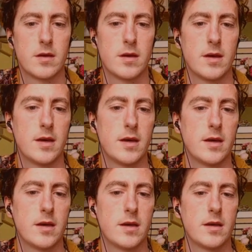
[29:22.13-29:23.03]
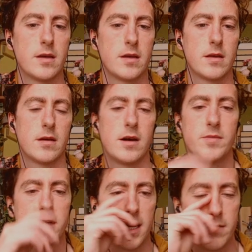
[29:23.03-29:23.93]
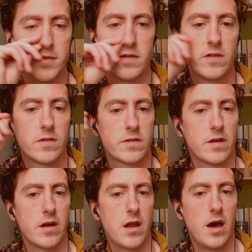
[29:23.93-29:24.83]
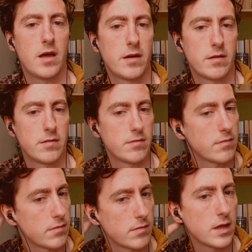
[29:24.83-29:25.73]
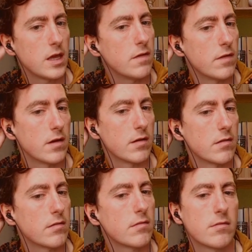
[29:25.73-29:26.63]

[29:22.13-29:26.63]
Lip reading: I'm tempted just to not even.